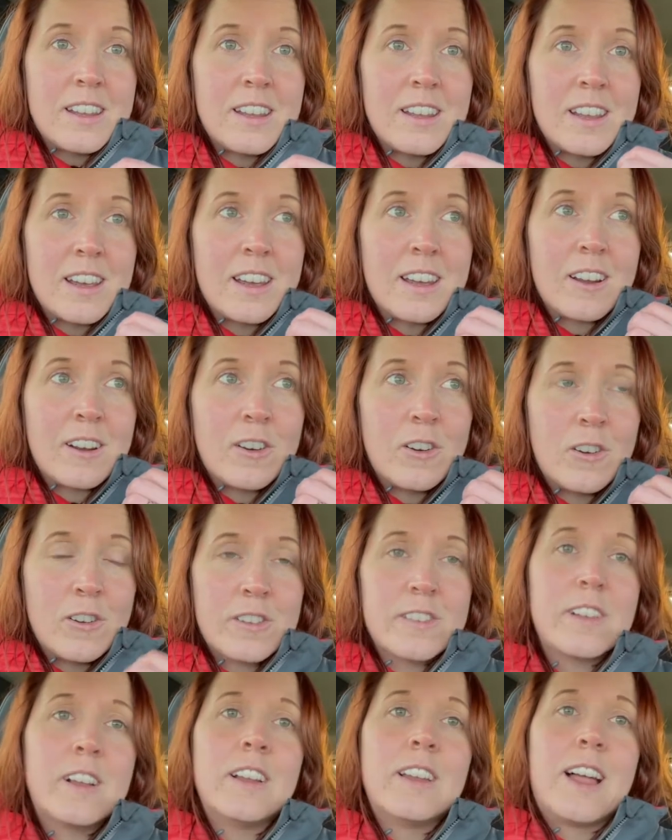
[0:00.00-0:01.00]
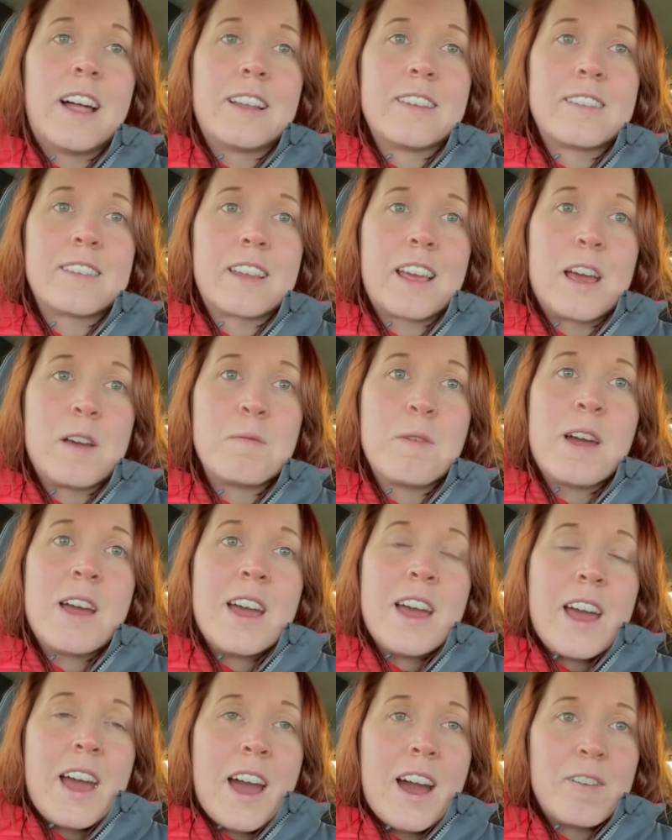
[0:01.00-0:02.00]
the coastal landscape
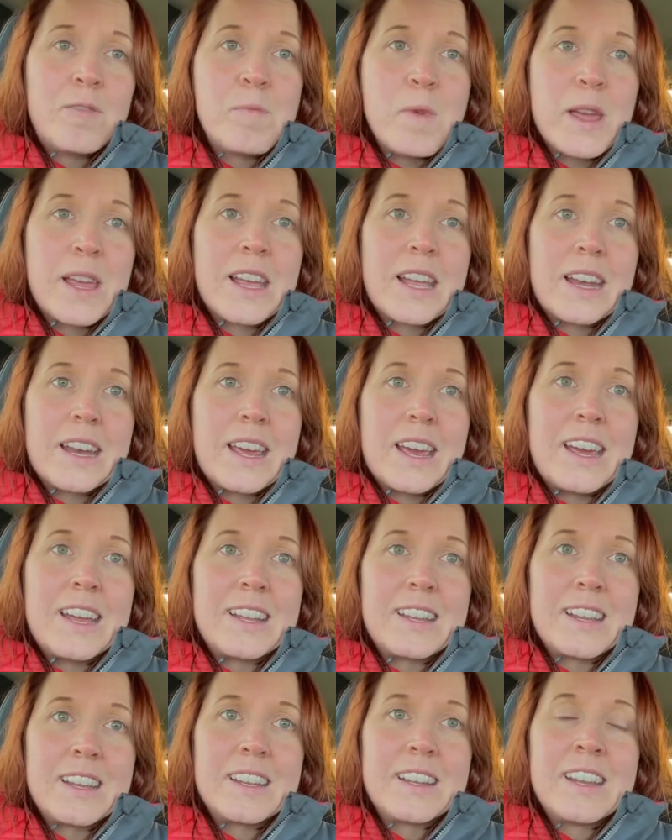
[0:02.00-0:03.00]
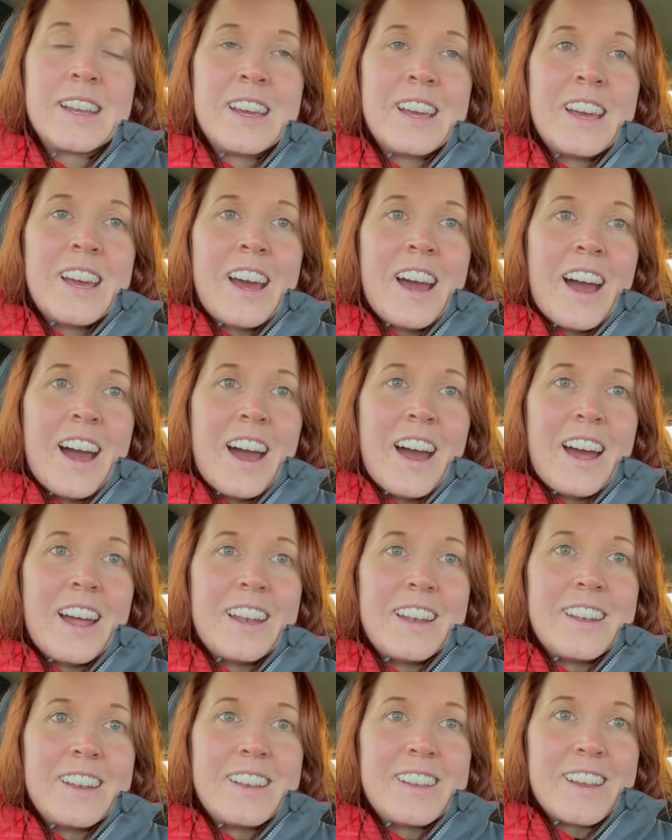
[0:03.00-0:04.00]
have been created
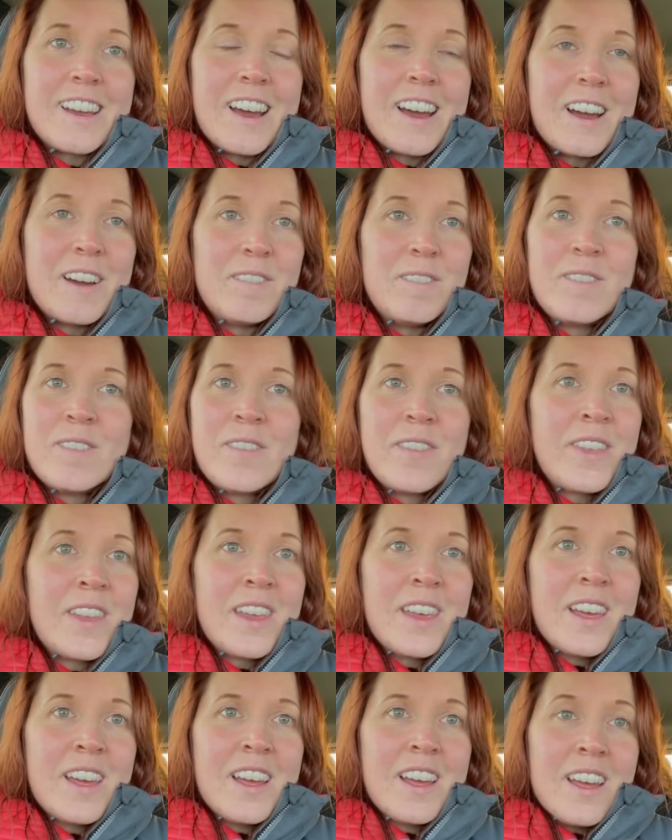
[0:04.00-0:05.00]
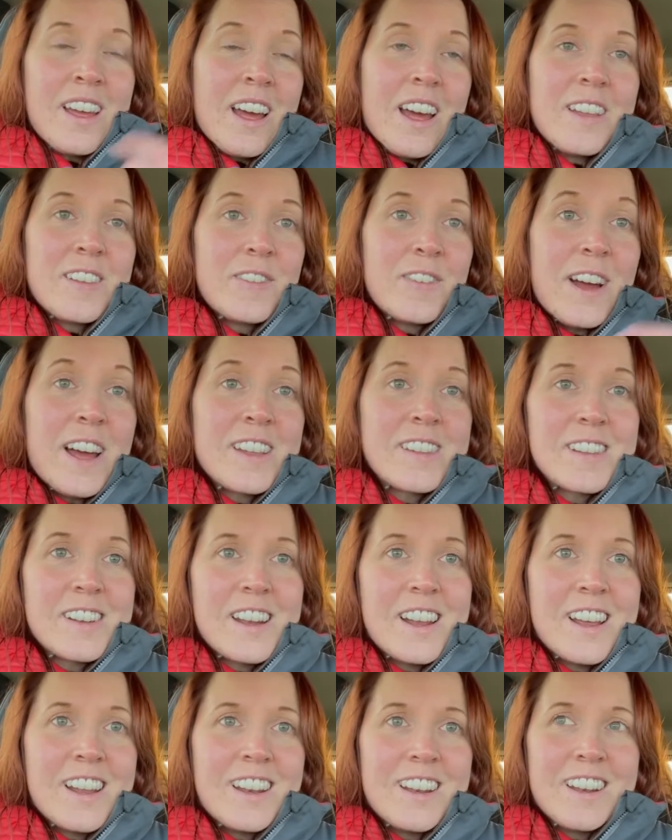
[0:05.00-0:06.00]
and um, it's
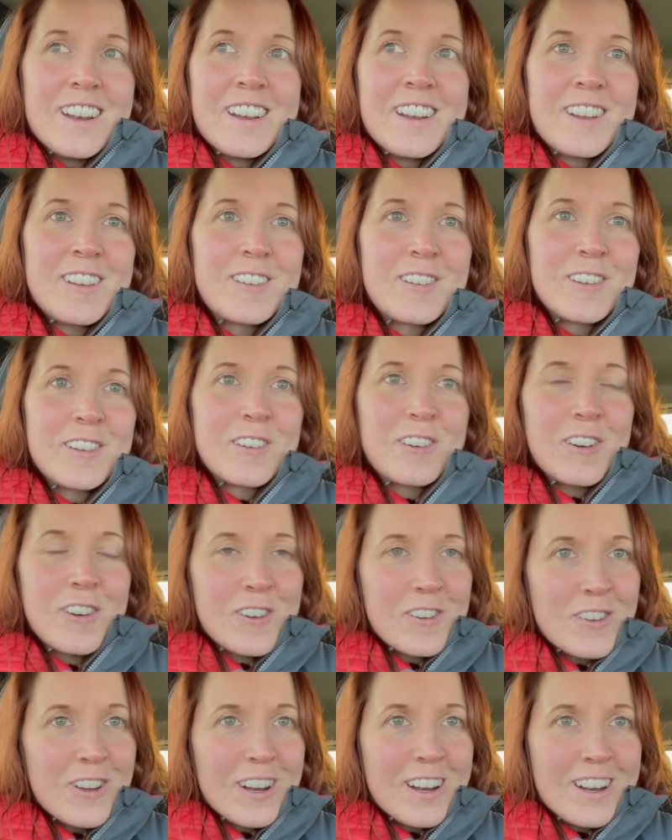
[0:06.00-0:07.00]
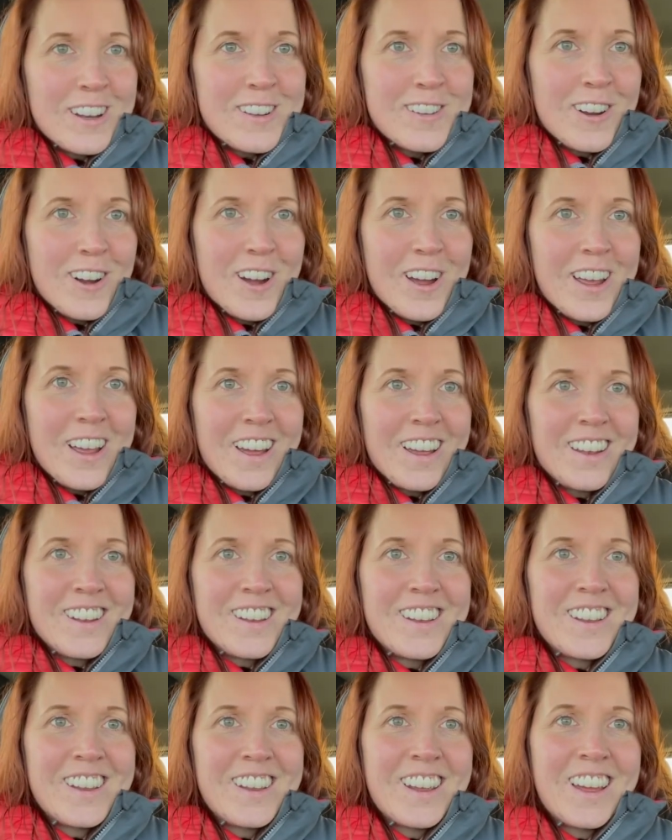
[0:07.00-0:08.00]
fascinating so go out and enjoy it
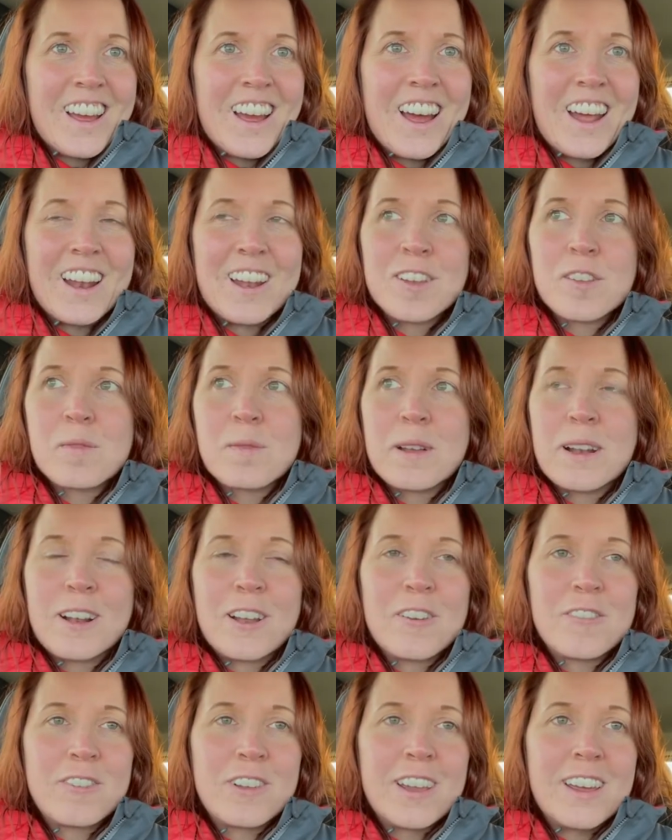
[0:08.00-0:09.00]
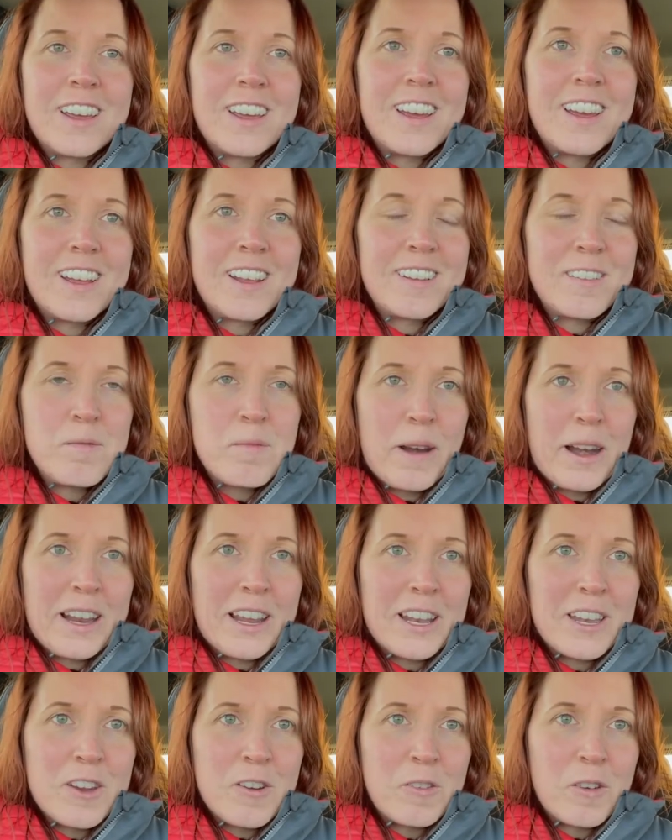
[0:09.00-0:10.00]
and it's been lovely
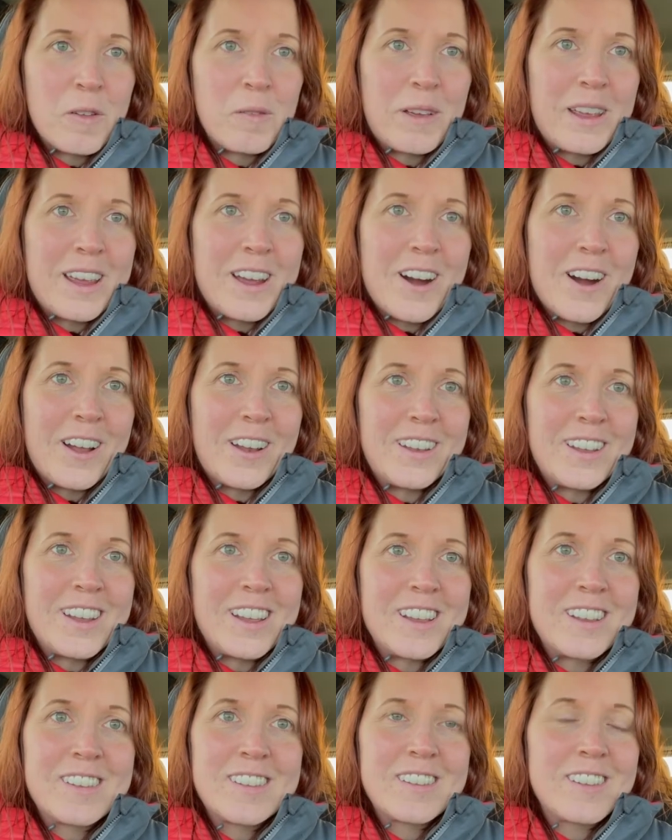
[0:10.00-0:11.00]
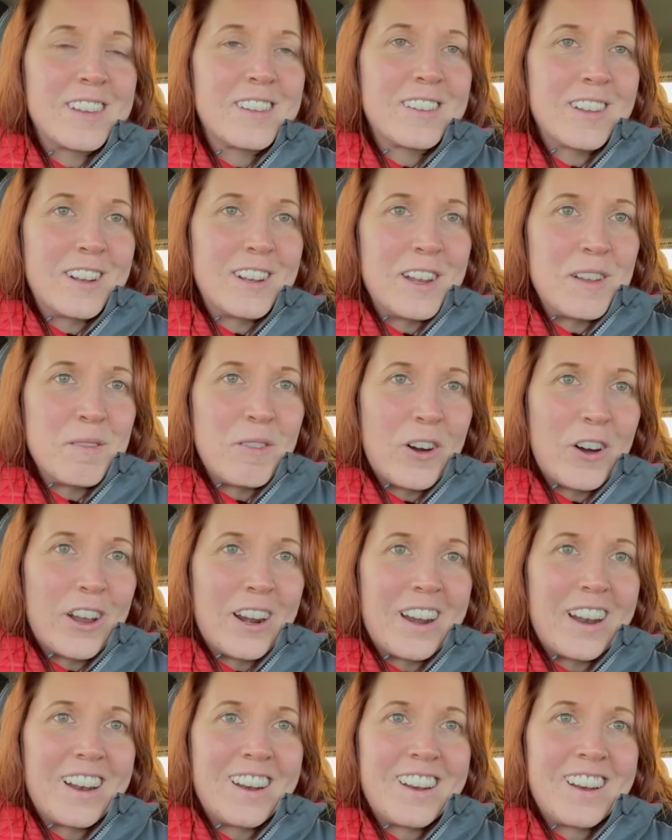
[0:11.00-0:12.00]
bringing you with me on this Sunday
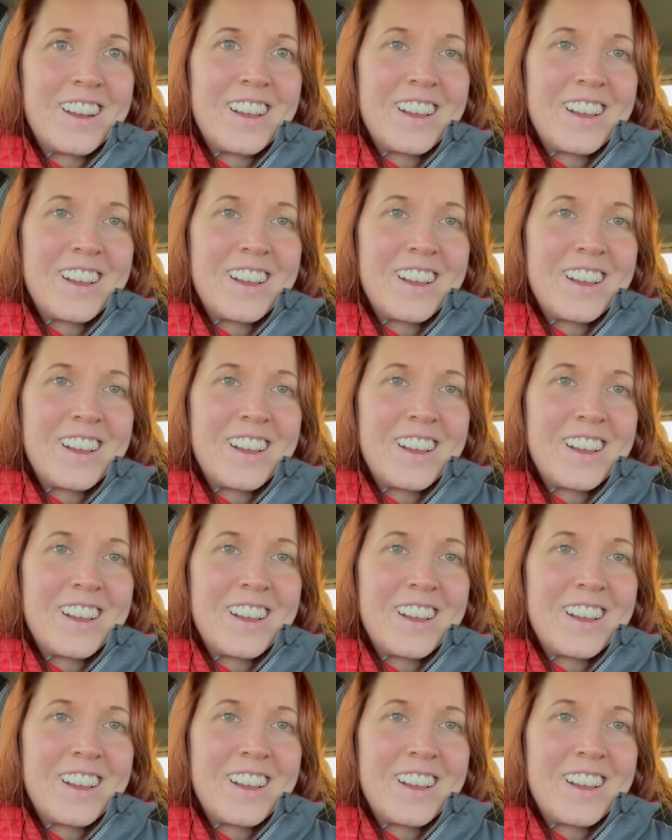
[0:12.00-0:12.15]
morning.